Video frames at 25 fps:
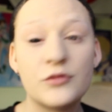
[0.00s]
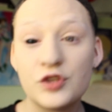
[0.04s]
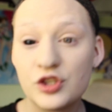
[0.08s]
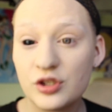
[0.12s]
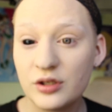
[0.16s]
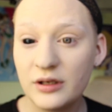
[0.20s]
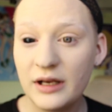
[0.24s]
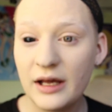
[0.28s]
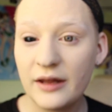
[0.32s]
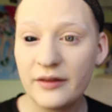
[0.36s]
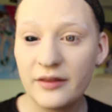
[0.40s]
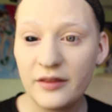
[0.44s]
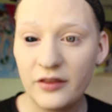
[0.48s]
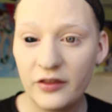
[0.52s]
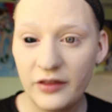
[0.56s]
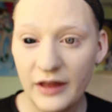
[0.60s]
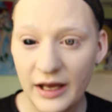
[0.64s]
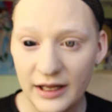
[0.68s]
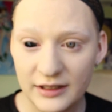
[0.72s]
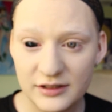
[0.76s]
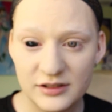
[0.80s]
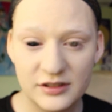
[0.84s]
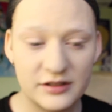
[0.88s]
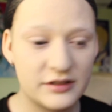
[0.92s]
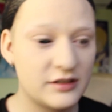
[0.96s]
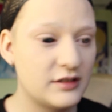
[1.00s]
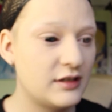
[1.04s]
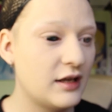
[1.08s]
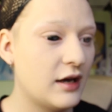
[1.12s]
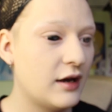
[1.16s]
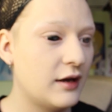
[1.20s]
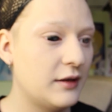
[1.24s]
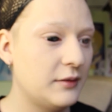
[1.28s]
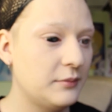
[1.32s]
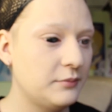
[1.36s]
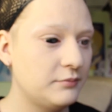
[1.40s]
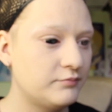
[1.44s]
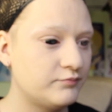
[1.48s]
So now that that's
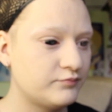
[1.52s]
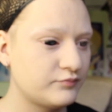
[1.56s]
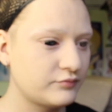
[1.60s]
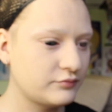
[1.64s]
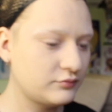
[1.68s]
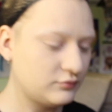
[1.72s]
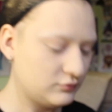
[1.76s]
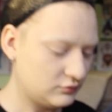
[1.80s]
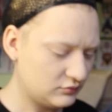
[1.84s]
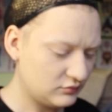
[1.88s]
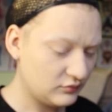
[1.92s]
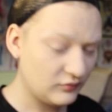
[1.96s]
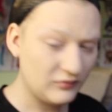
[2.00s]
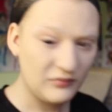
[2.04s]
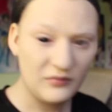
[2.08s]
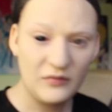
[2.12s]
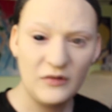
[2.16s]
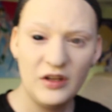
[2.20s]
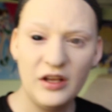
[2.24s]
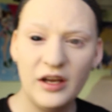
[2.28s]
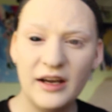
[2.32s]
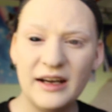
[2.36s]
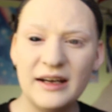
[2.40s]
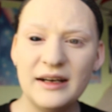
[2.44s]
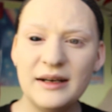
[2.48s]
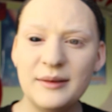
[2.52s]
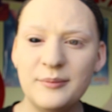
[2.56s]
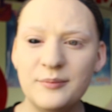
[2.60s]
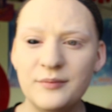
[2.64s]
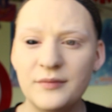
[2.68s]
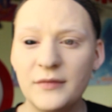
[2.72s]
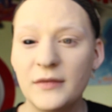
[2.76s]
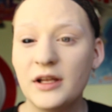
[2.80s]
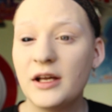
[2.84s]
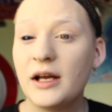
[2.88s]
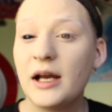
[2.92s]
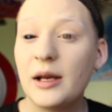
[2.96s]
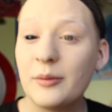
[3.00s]
done, I'm
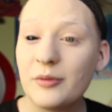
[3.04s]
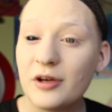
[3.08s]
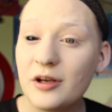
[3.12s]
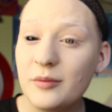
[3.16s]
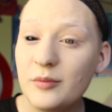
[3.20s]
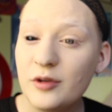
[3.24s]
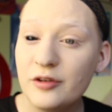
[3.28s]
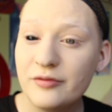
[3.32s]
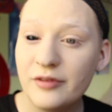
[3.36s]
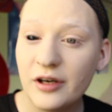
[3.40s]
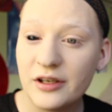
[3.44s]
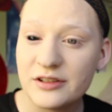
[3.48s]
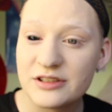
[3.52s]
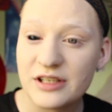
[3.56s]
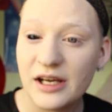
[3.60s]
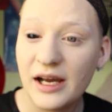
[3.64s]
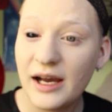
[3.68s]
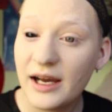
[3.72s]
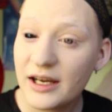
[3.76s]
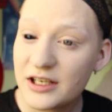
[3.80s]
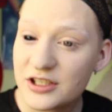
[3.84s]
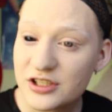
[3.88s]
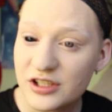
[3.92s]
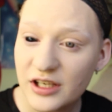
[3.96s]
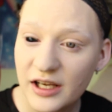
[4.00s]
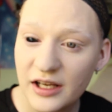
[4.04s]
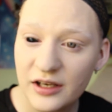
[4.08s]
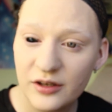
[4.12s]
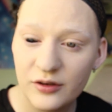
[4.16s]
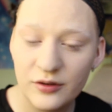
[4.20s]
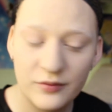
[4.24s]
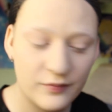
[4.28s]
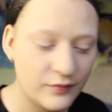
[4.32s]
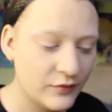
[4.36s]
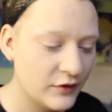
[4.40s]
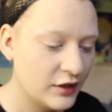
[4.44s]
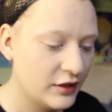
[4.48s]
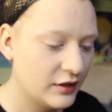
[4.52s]
gonna move on to
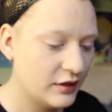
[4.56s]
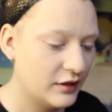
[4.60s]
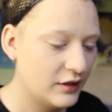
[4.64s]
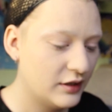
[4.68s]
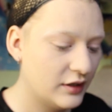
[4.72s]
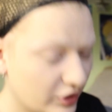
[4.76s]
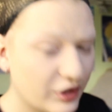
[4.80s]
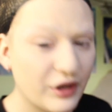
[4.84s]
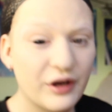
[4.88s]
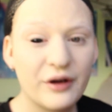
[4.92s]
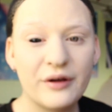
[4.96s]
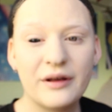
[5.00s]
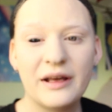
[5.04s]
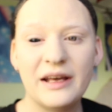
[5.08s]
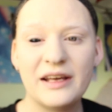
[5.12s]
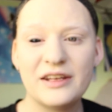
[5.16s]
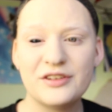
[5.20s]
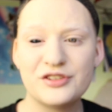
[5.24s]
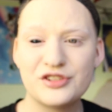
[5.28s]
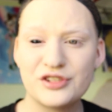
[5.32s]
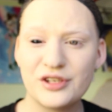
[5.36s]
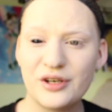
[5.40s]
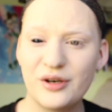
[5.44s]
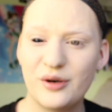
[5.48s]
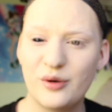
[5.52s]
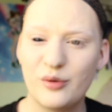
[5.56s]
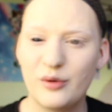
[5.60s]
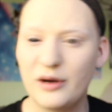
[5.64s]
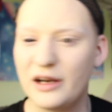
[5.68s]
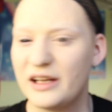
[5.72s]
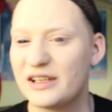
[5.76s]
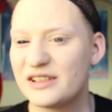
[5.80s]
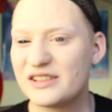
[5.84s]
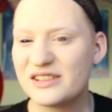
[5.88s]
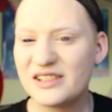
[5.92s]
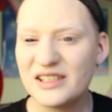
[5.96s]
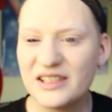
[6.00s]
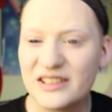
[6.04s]
eyeshadow. Okay,
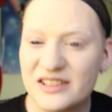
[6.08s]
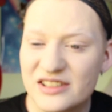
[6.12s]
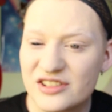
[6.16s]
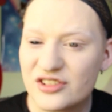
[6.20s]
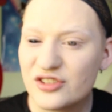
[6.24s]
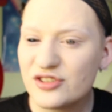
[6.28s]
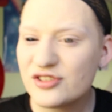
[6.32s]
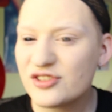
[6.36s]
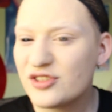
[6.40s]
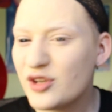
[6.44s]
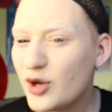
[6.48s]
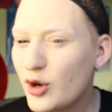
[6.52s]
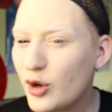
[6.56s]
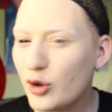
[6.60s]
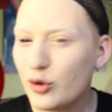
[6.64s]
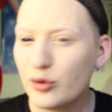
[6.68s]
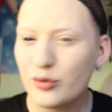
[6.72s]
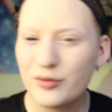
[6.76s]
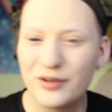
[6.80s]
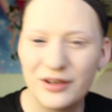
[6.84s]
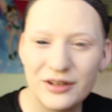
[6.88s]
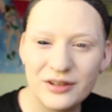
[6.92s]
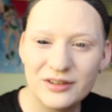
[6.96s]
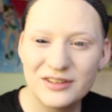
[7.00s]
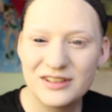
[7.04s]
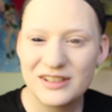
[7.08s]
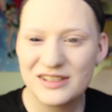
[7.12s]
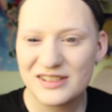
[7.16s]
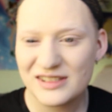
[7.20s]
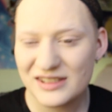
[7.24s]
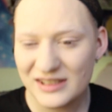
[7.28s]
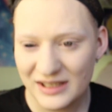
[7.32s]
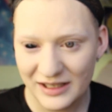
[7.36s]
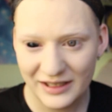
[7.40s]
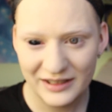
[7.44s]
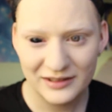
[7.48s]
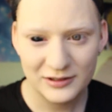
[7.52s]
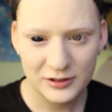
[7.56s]
so since there's no real
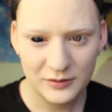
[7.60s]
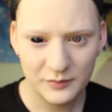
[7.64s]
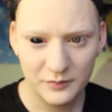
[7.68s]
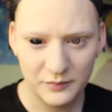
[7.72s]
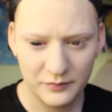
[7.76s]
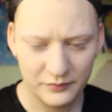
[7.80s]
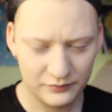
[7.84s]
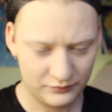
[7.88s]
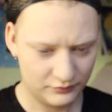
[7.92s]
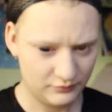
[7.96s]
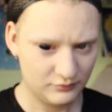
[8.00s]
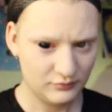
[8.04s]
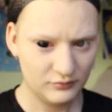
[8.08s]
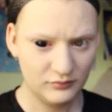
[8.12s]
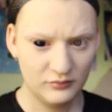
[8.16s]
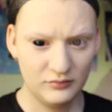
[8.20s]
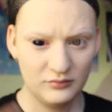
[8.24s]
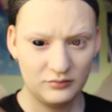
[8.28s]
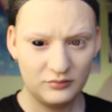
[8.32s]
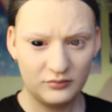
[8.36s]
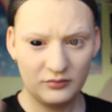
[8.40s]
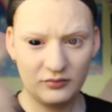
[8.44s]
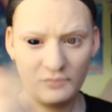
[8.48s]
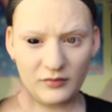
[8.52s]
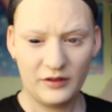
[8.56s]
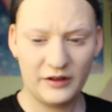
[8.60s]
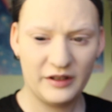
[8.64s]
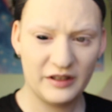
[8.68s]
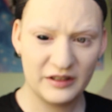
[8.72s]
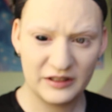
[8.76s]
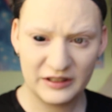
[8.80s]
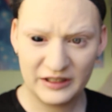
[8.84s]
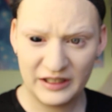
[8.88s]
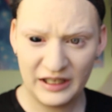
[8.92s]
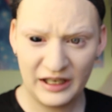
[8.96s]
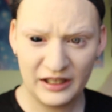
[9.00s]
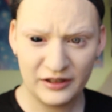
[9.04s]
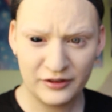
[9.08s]
distinct
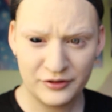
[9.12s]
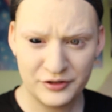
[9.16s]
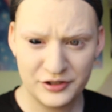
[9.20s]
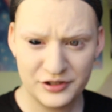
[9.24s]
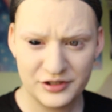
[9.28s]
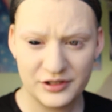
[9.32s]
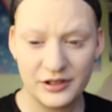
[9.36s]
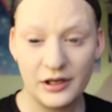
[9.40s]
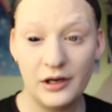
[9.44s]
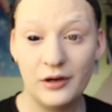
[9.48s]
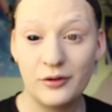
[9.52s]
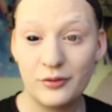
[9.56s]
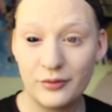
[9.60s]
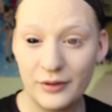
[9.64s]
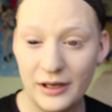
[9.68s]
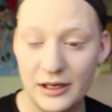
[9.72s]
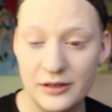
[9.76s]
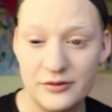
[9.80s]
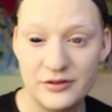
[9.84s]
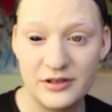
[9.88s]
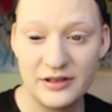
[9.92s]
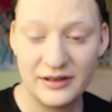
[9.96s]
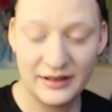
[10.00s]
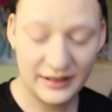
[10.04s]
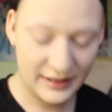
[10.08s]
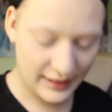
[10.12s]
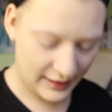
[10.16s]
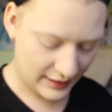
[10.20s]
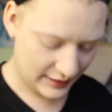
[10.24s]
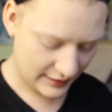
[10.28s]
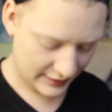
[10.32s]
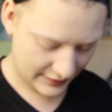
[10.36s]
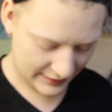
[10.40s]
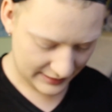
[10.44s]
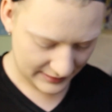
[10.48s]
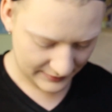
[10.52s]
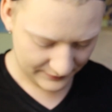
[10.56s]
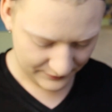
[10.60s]
colors around the
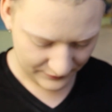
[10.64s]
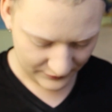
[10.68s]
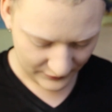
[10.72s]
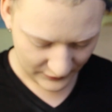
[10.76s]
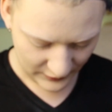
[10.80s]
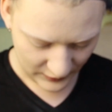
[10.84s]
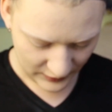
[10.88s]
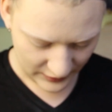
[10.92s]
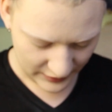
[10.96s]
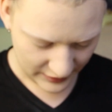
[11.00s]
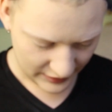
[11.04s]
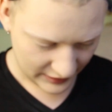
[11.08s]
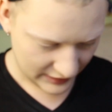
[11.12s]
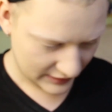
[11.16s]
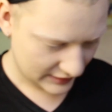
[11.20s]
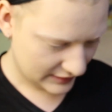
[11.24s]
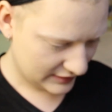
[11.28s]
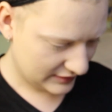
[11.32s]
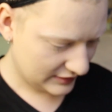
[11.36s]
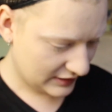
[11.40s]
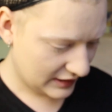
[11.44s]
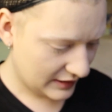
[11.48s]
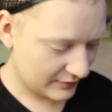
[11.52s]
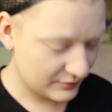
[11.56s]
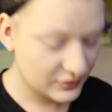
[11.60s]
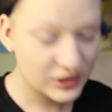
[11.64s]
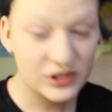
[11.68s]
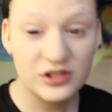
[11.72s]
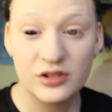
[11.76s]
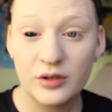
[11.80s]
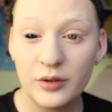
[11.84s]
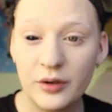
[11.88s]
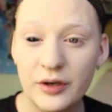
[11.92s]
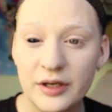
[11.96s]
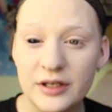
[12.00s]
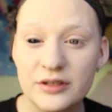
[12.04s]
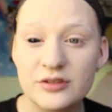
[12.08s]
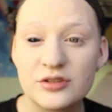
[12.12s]
eye, I'm just
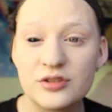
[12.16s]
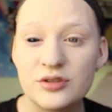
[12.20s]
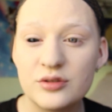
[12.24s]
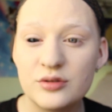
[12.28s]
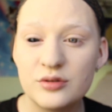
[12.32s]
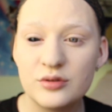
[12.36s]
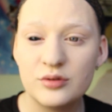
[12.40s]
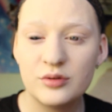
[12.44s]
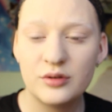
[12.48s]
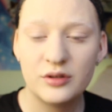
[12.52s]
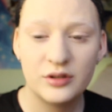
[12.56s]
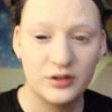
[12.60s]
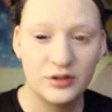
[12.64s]
going to